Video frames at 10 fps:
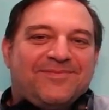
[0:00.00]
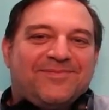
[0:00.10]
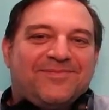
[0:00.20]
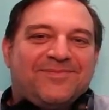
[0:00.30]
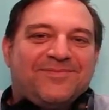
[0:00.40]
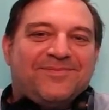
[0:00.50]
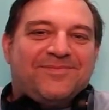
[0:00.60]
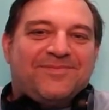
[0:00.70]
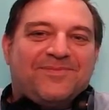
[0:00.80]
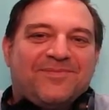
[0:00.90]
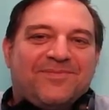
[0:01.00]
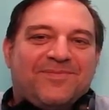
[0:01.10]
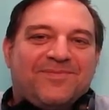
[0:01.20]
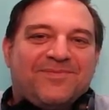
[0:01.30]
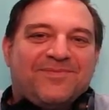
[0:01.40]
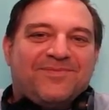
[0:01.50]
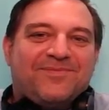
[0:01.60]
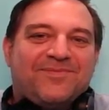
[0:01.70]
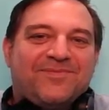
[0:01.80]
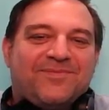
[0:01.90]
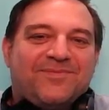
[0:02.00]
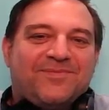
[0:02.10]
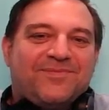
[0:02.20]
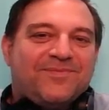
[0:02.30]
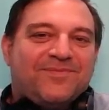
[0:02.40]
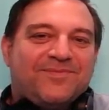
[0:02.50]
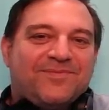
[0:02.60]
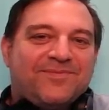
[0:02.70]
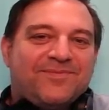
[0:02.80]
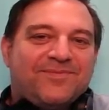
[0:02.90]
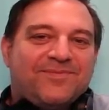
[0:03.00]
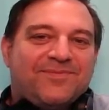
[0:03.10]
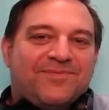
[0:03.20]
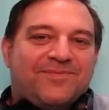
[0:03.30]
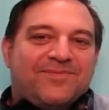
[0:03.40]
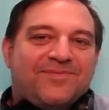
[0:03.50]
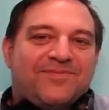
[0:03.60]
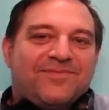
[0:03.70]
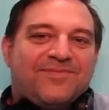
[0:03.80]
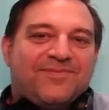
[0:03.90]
(not speaking)